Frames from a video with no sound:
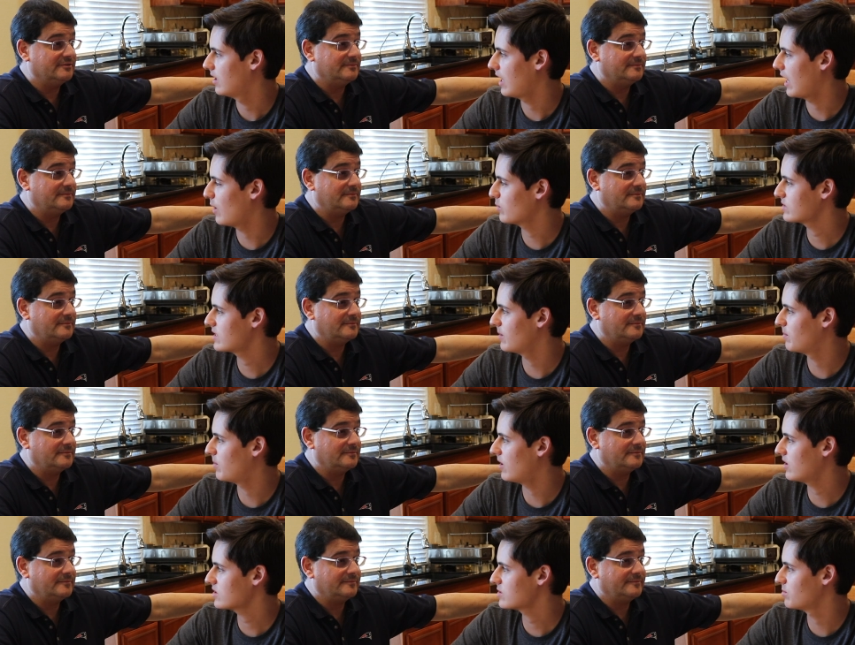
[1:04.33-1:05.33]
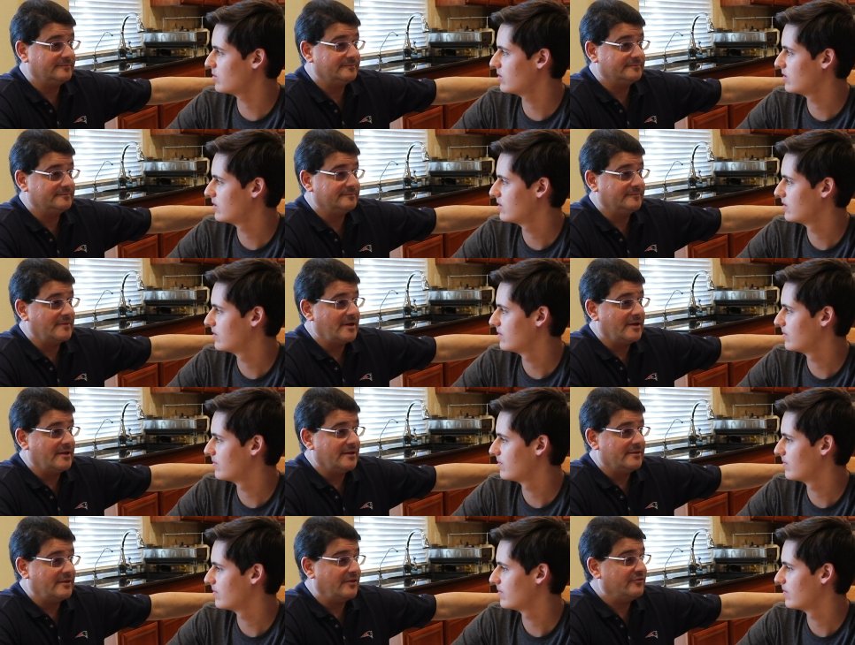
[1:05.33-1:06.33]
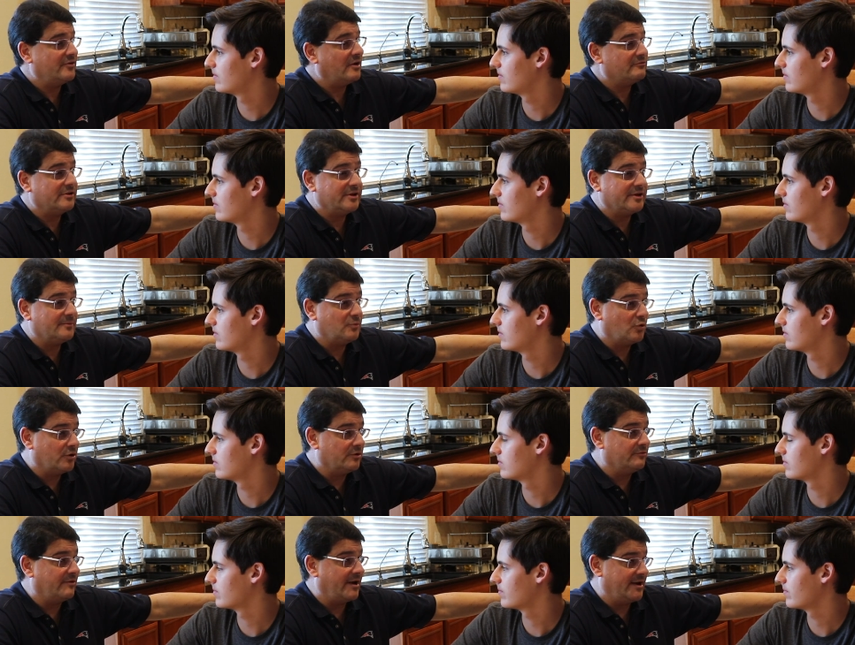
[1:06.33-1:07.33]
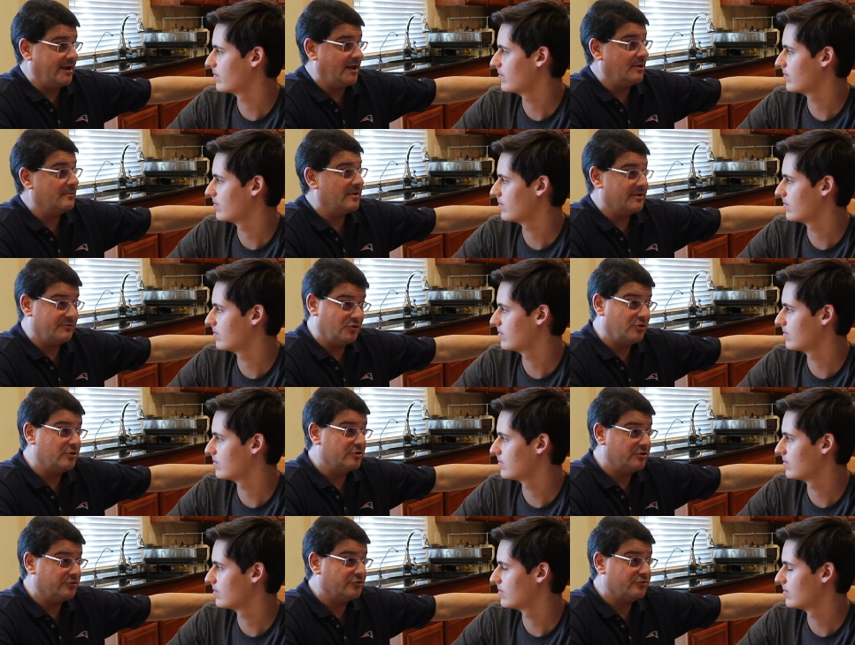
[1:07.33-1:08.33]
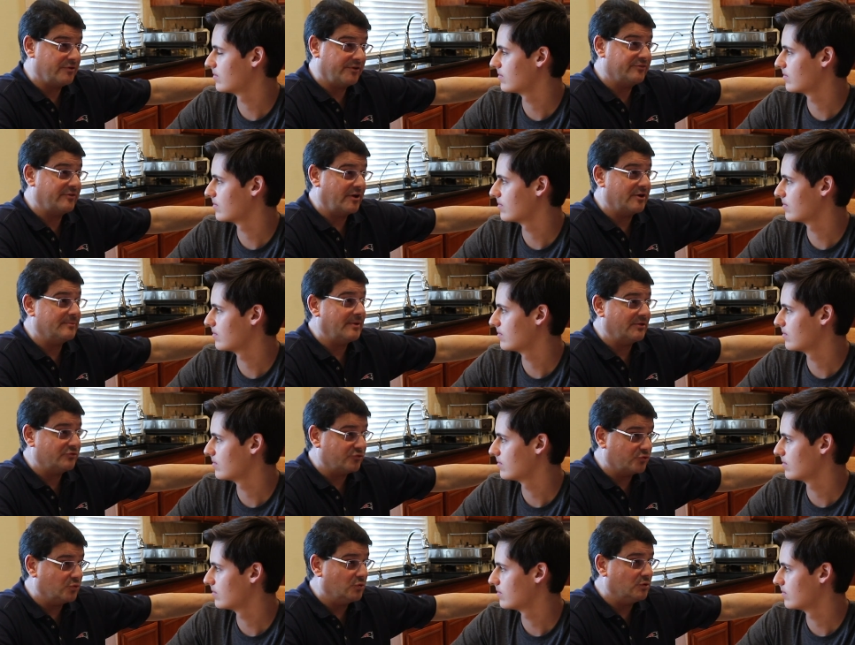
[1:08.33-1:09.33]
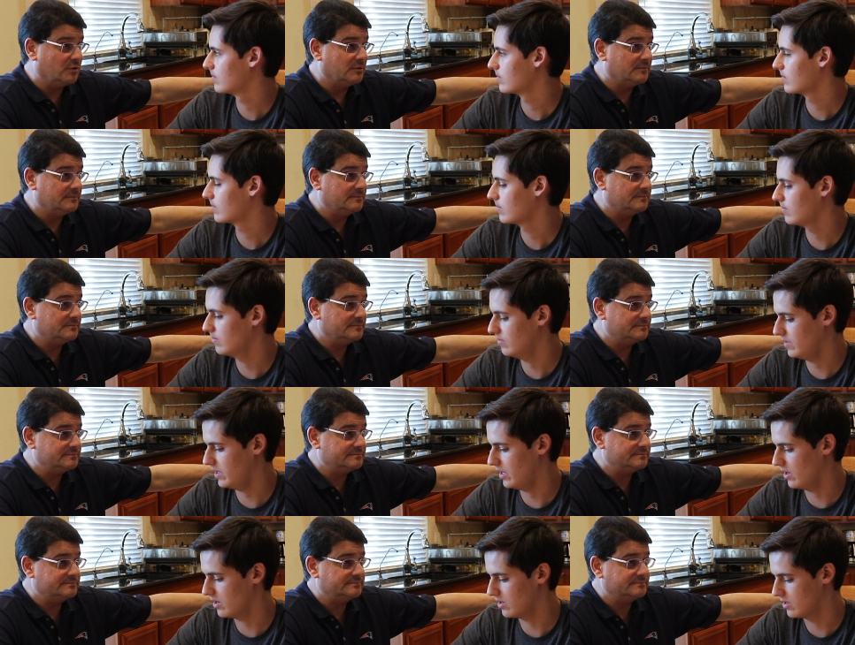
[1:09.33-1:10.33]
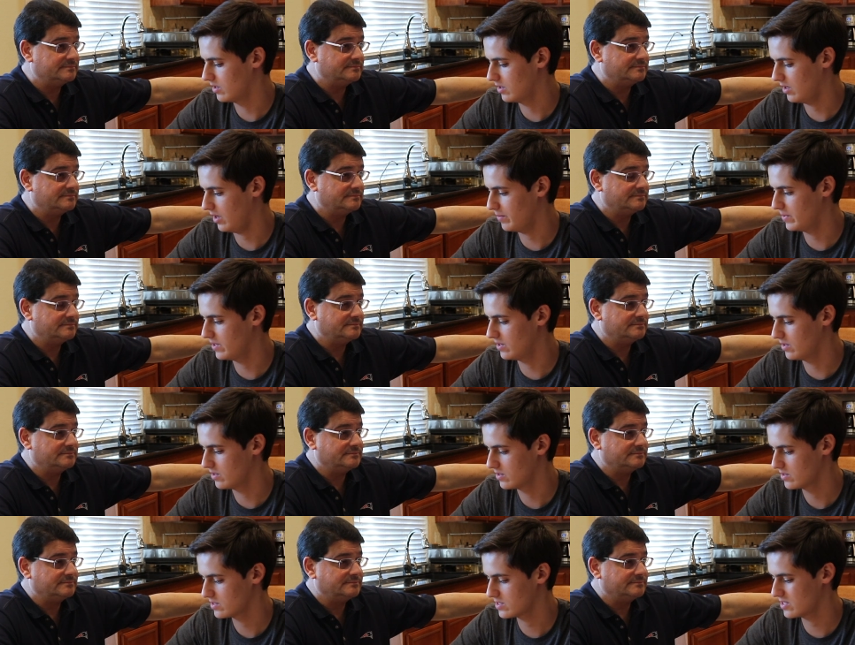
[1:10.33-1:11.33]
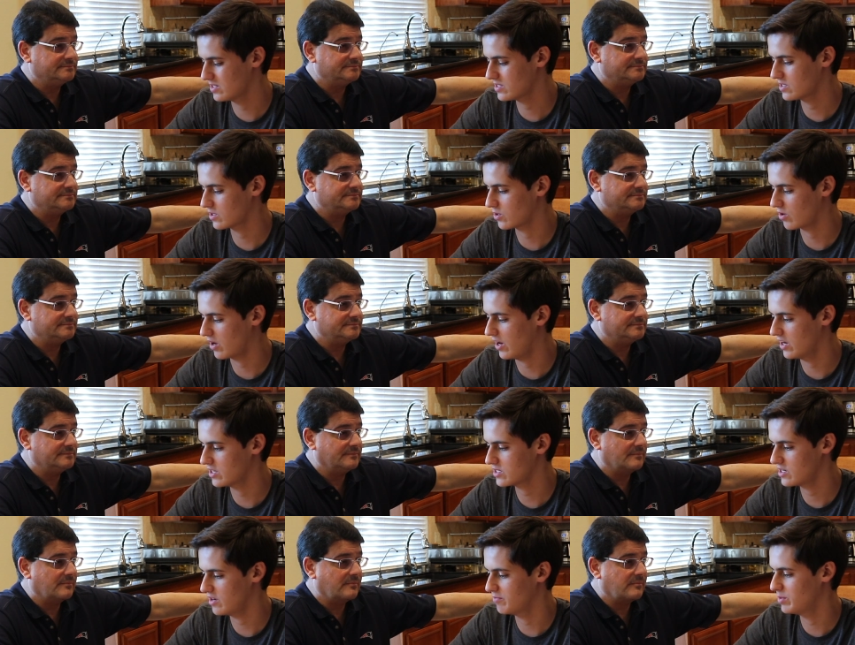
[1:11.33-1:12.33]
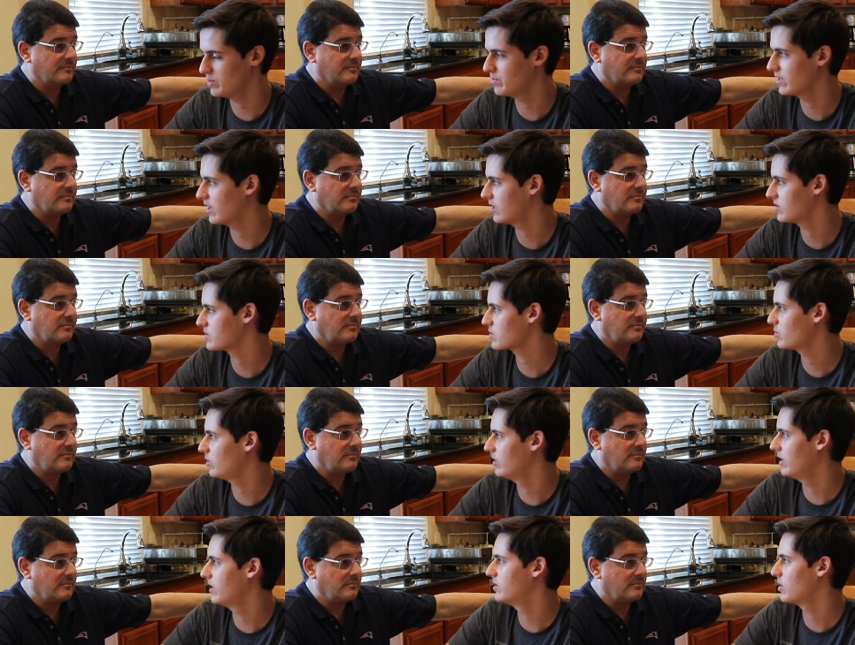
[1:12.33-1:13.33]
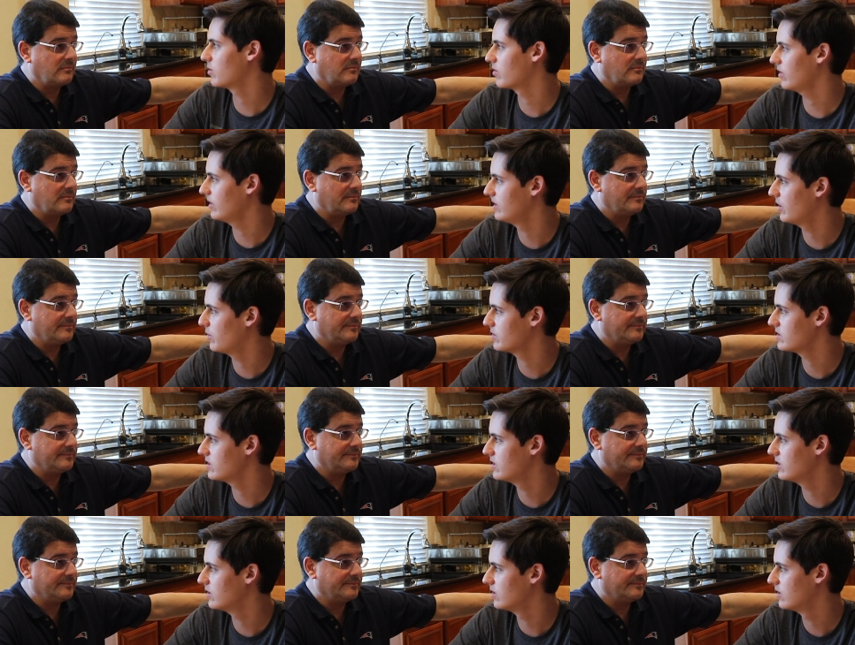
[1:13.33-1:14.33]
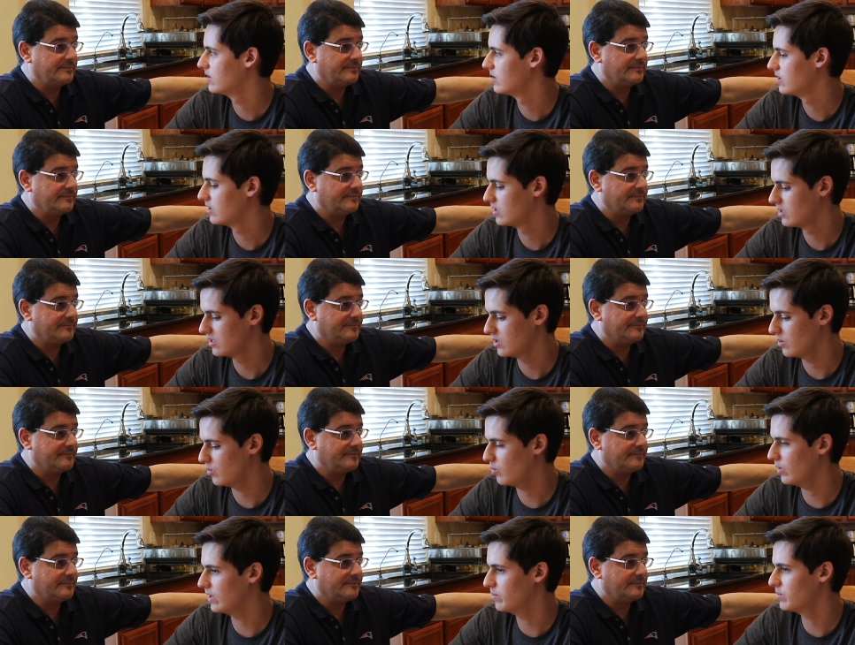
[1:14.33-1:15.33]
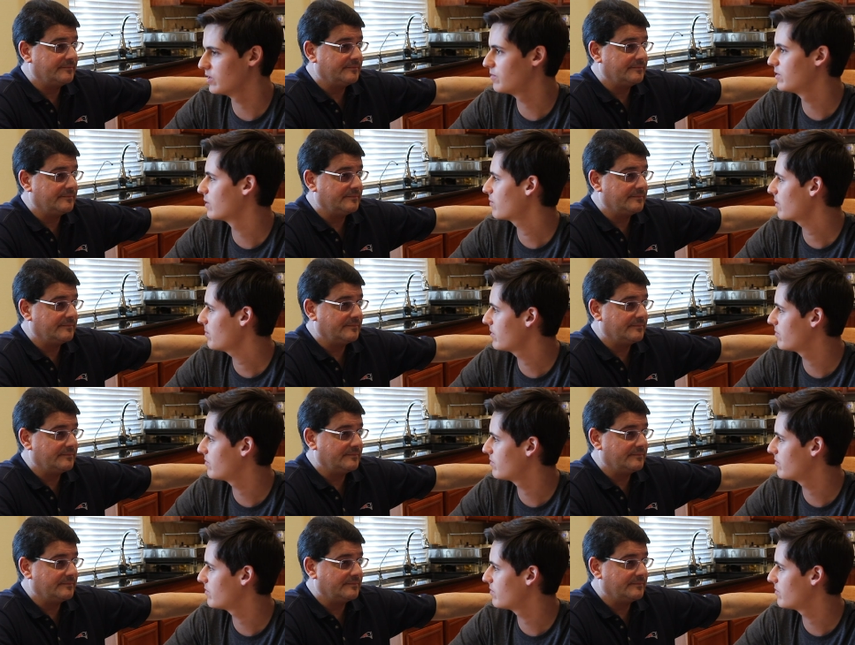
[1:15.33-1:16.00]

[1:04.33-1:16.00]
Speaker 1: How is that possible? That's not really important right now, but I've heard you're stressed out about school.
Speaker 2: Yeah, I mean, since the crash, I've been behind in school and I don't really know what to do. Wait, but if you're from the